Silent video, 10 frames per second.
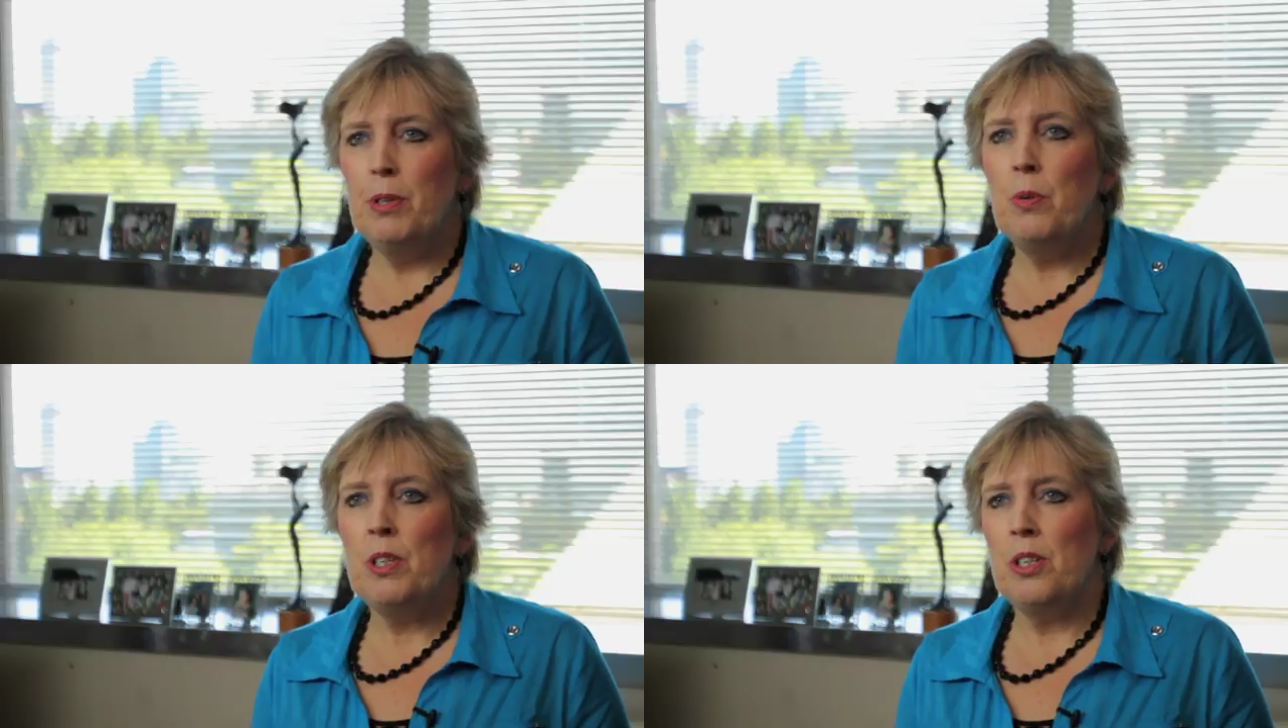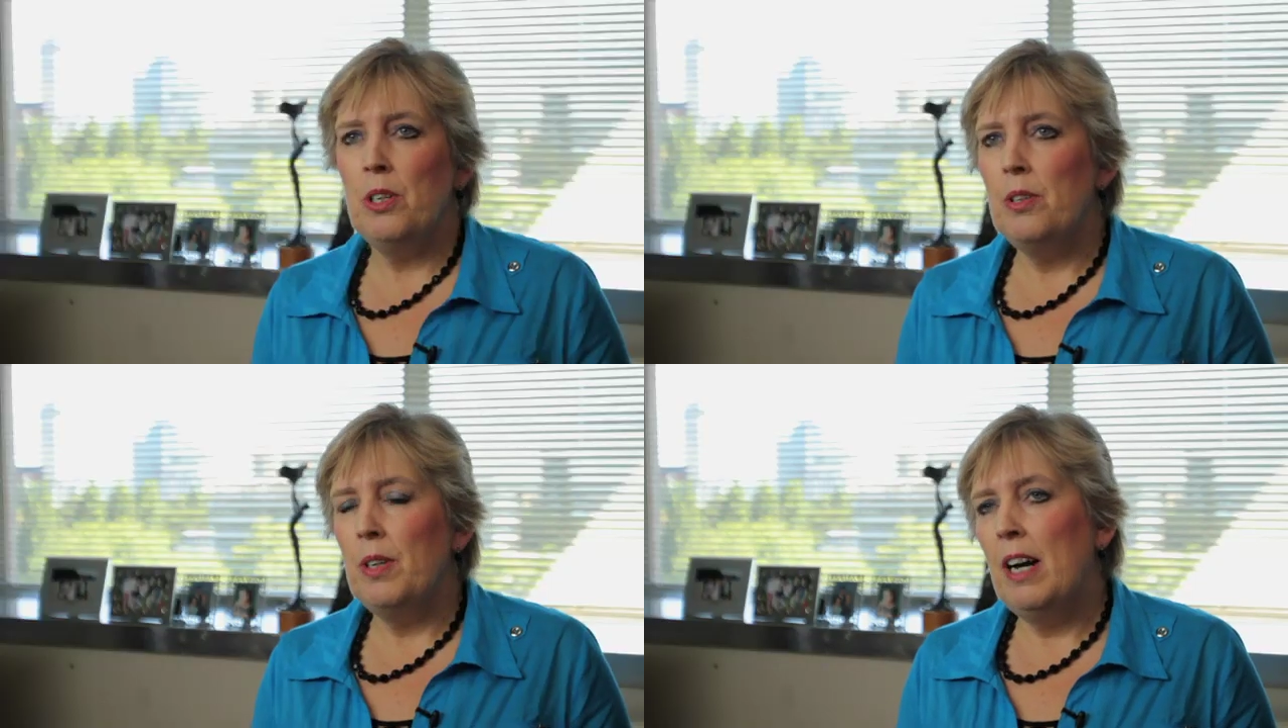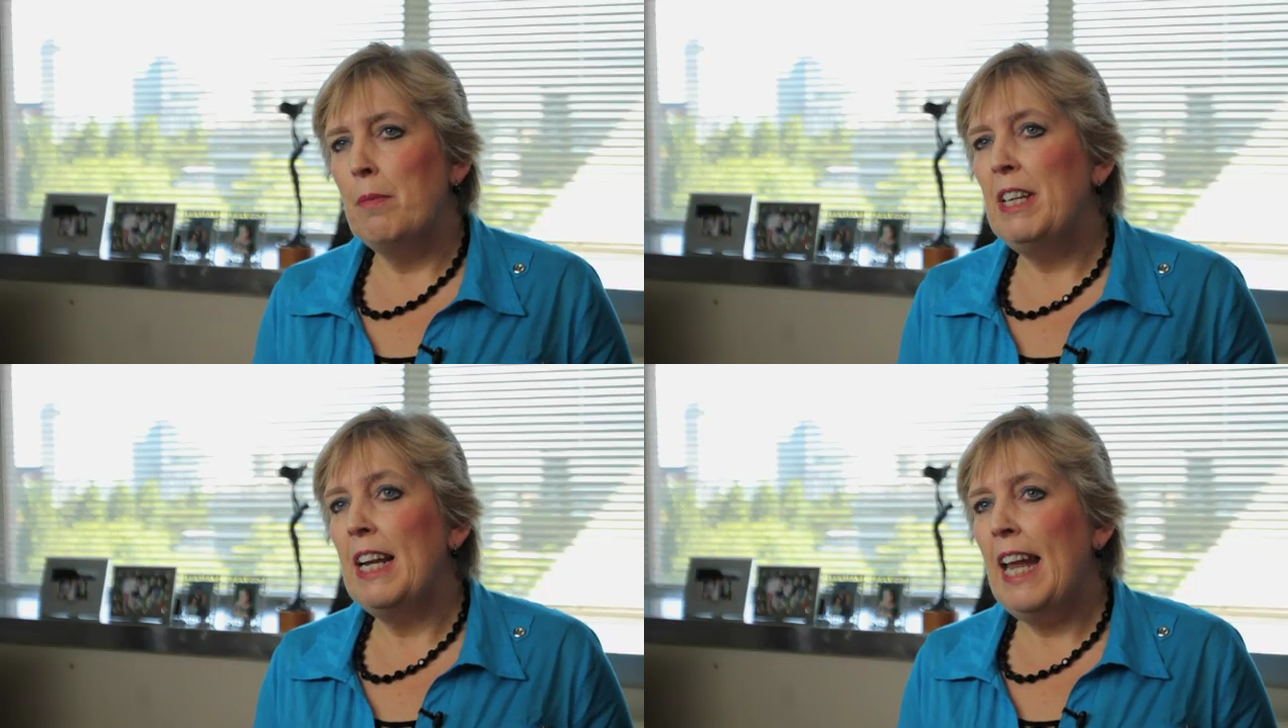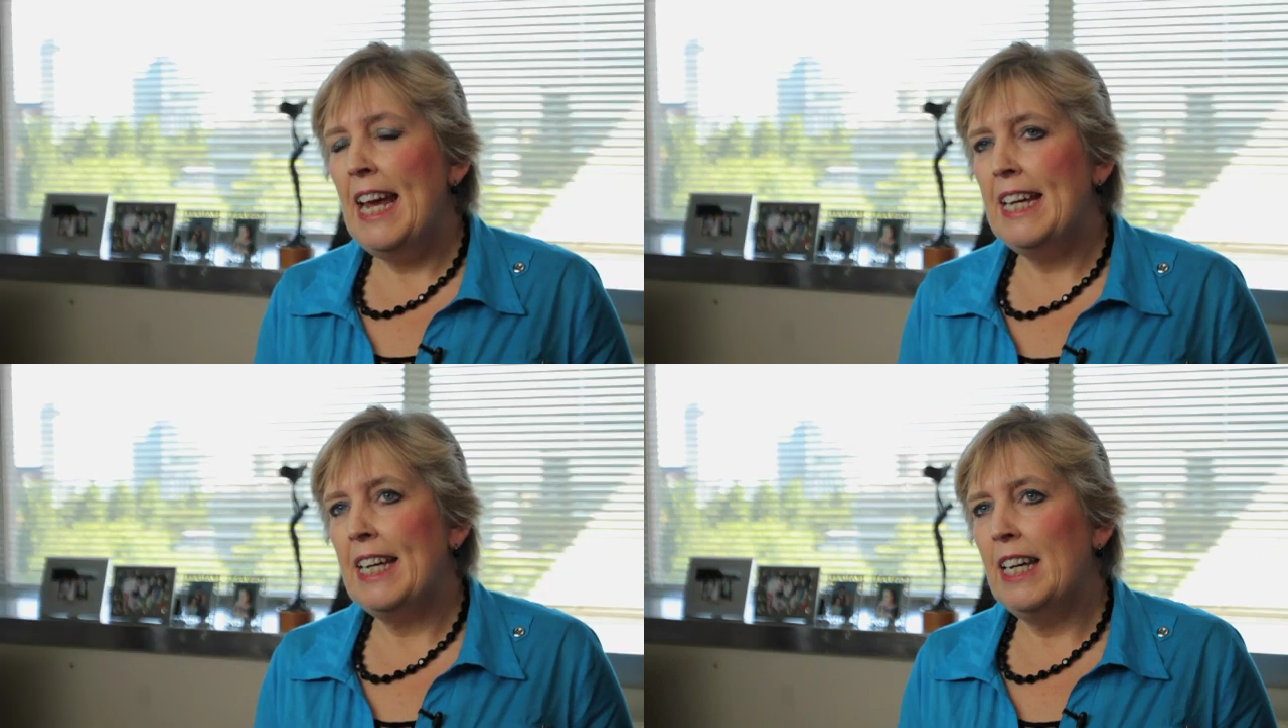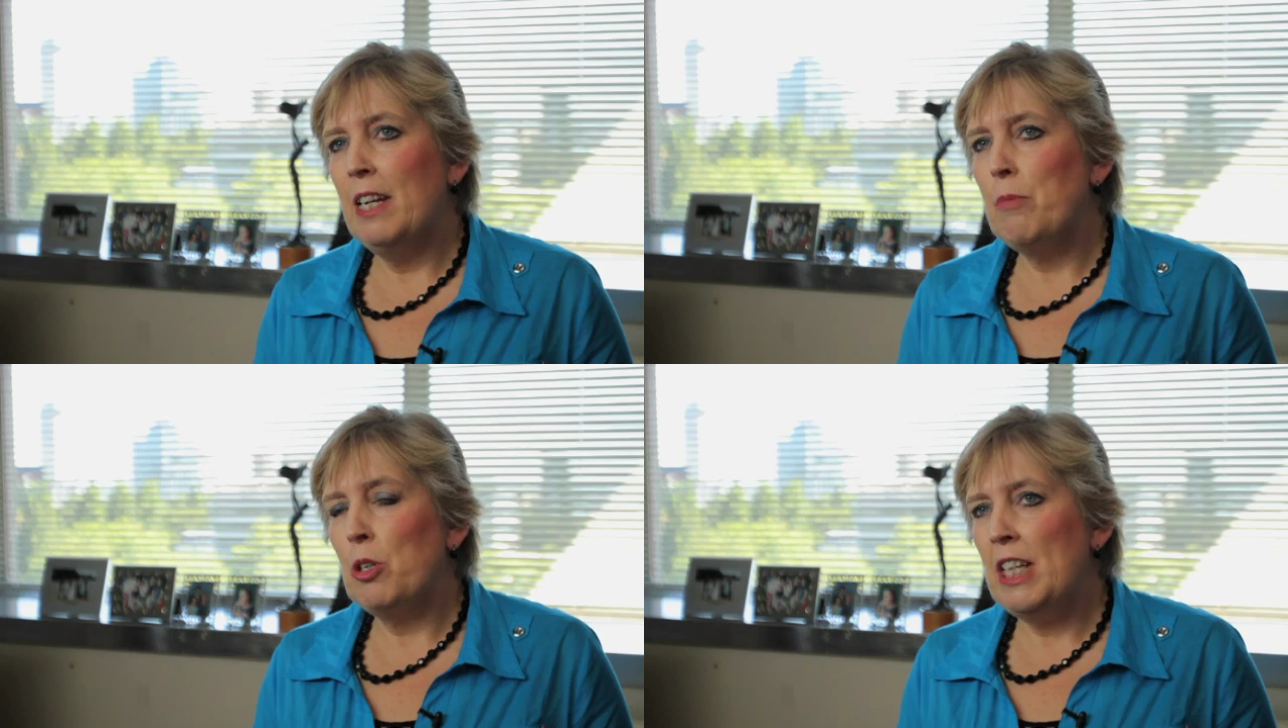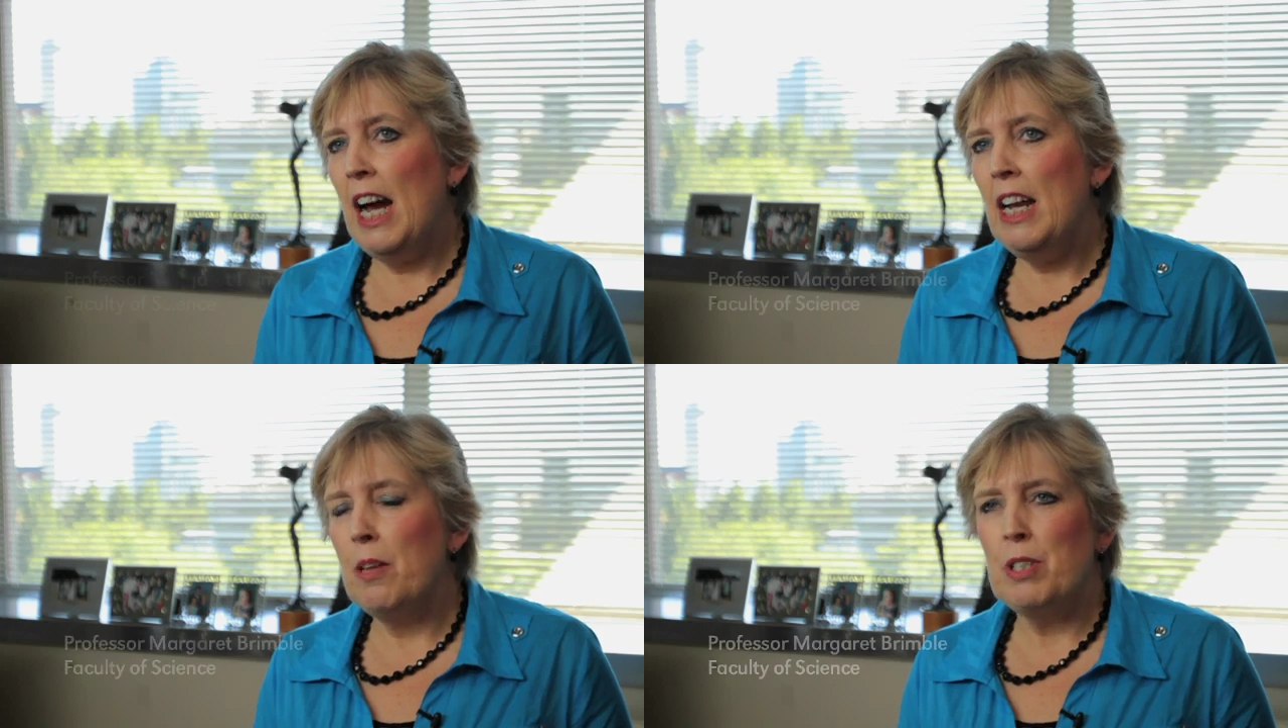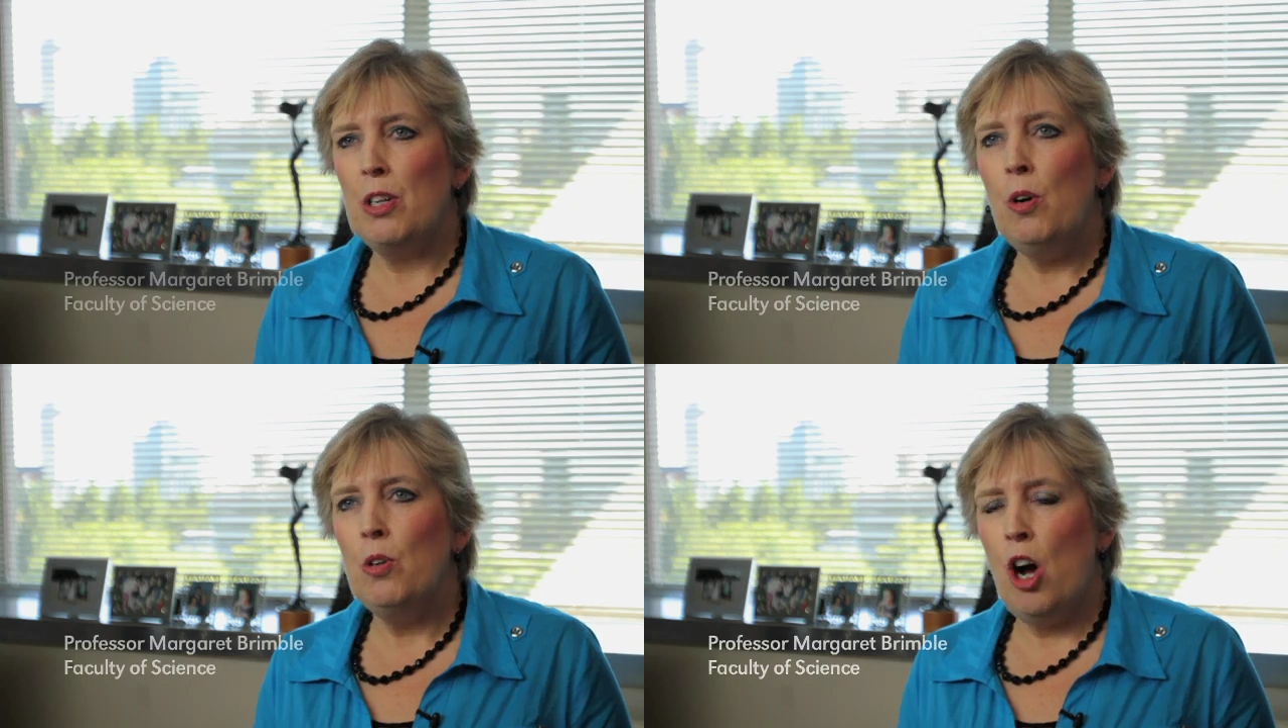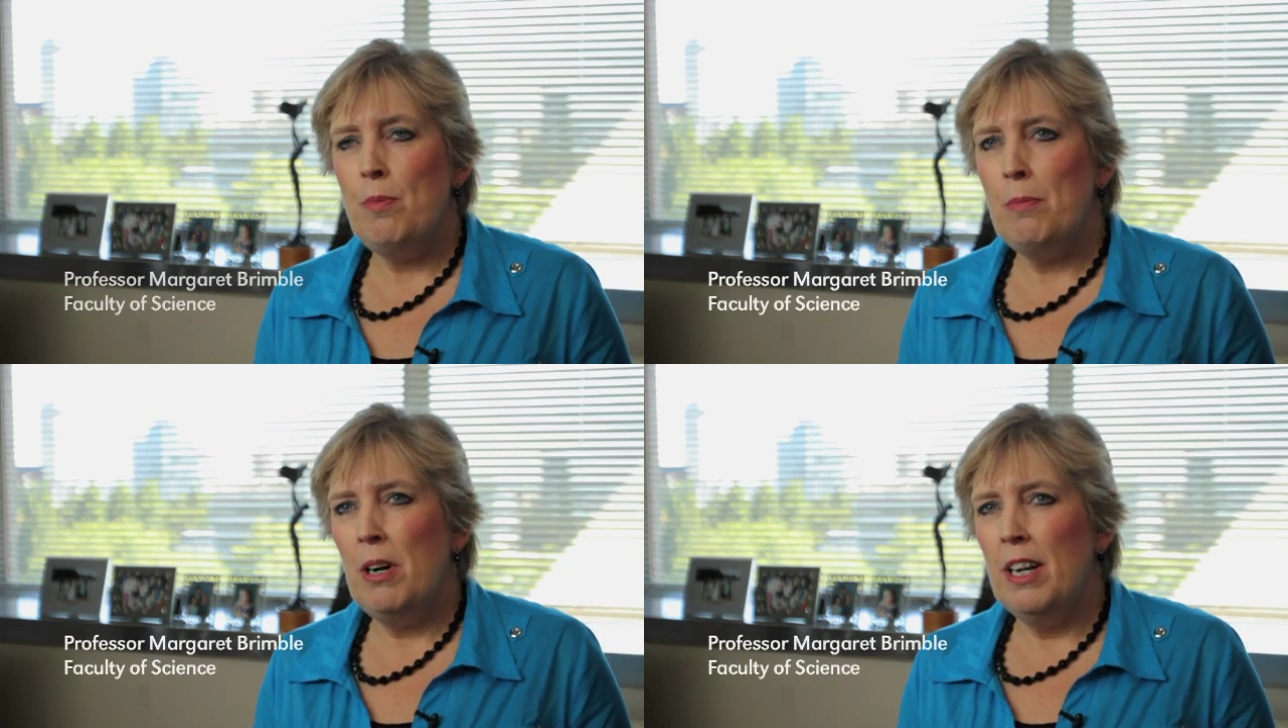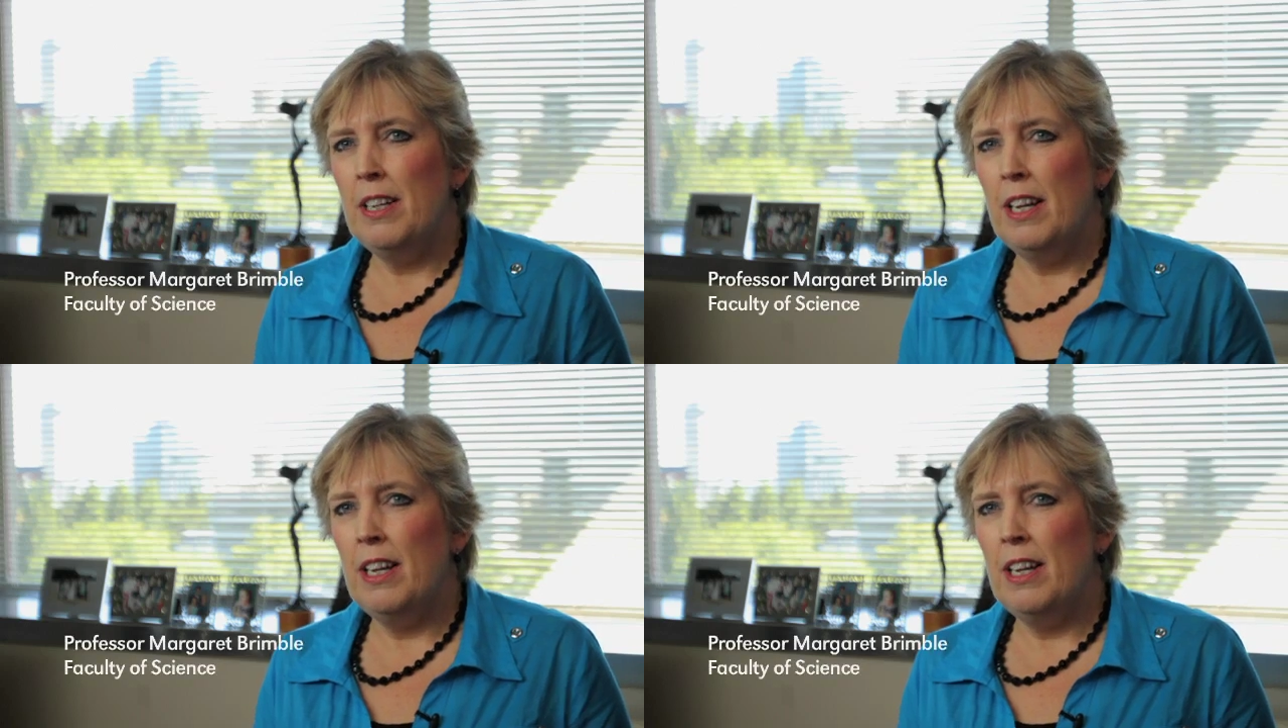but also in a lake in Montana that was an old copper mine,